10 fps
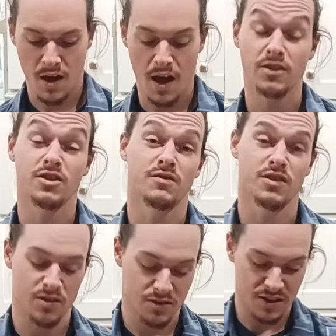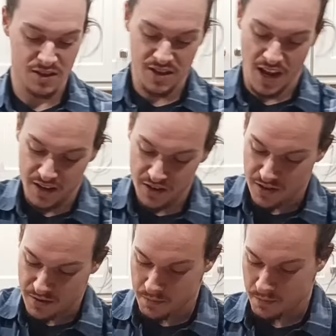I don't even know if it's that
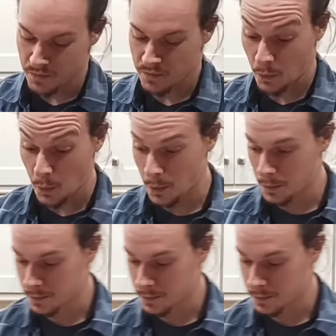good.